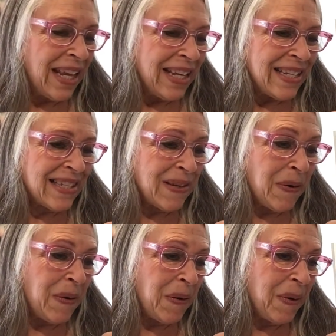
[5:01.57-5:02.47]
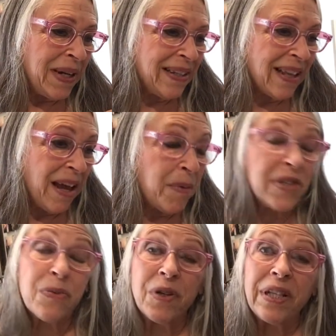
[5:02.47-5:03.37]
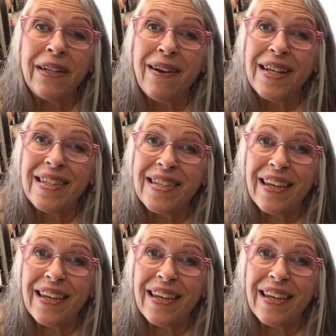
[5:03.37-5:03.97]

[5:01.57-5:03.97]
So it was really nice to